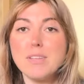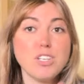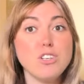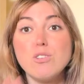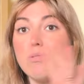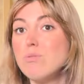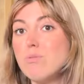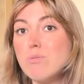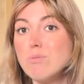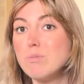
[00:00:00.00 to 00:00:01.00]
that
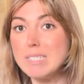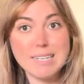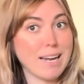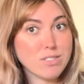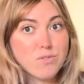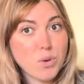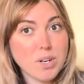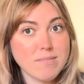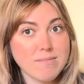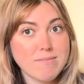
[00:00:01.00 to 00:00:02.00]
you didn't ask
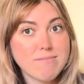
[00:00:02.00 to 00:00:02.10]
for.